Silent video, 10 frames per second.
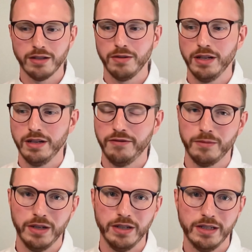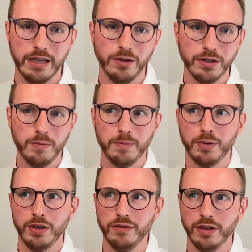So from a technology
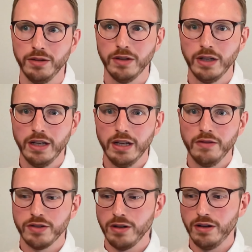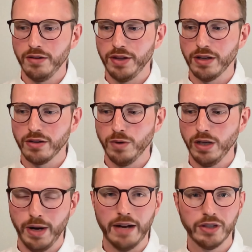point of view, there's a lot of things
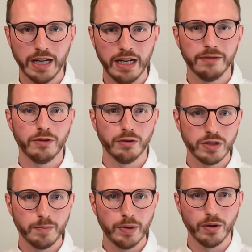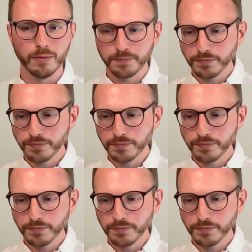we have to cater for and support.